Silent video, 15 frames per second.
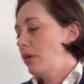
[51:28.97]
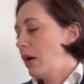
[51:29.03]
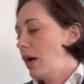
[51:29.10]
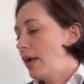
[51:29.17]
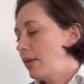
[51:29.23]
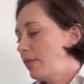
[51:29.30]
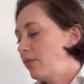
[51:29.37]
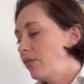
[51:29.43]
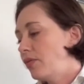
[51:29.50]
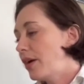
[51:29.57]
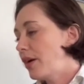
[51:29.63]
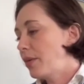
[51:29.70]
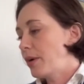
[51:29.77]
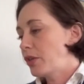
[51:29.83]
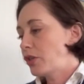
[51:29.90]
I
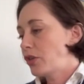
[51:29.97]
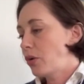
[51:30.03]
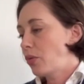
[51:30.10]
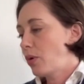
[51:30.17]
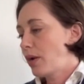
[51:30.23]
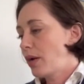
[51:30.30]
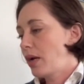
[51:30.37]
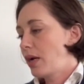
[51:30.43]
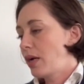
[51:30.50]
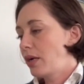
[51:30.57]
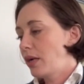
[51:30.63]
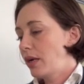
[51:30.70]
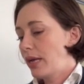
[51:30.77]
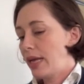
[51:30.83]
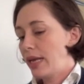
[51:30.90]
very much don't want to
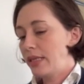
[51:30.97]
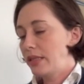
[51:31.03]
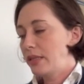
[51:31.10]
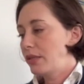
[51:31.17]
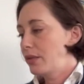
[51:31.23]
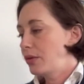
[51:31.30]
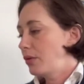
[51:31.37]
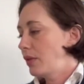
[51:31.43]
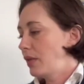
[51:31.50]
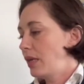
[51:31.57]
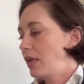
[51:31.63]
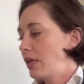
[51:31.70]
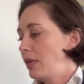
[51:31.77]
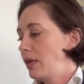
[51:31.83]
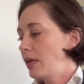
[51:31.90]
get into
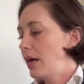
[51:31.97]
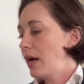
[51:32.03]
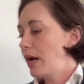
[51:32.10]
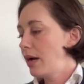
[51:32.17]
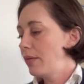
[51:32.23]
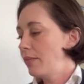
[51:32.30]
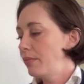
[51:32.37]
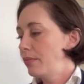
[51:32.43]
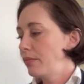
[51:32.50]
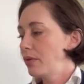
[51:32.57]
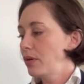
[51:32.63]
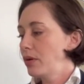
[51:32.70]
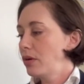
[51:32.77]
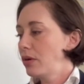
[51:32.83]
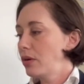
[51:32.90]
the um
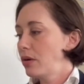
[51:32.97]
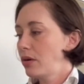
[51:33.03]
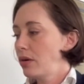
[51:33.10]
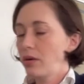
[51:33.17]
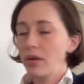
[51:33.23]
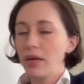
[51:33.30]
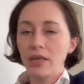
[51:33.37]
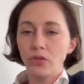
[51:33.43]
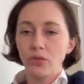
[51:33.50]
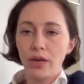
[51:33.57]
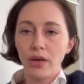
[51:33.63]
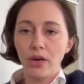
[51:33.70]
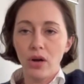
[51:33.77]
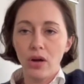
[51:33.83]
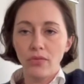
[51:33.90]

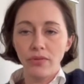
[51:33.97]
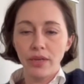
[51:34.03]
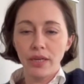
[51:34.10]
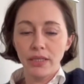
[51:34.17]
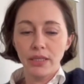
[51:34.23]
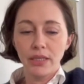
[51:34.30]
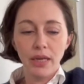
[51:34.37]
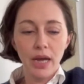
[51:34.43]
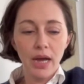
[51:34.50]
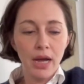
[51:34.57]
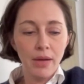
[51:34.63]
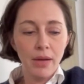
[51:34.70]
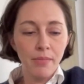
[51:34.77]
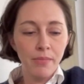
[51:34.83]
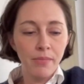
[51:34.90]
Israel conflict
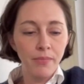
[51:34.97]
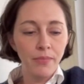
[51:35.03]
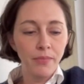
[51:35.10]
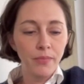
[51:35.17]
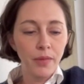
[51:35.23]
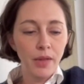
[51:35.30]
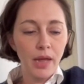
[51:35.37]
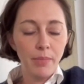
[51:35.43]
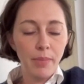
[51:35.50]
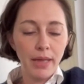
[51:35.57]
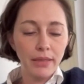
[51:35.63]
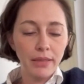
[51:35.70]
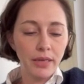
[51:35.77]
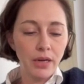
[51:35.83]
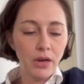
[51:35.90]
um and
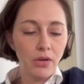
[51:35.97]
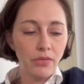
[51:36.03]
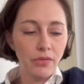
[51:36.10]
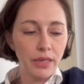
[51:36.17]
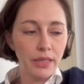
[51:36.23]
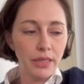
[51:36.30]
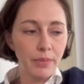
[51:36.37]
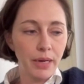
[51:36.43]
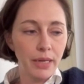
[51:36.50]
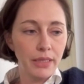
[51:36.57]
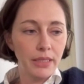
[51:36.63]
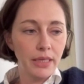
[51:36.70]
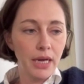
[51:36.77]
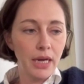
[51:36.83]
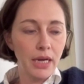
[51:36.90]
Palestine conflict,
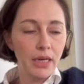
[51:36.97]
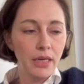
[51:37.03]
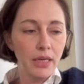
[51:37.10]
but uh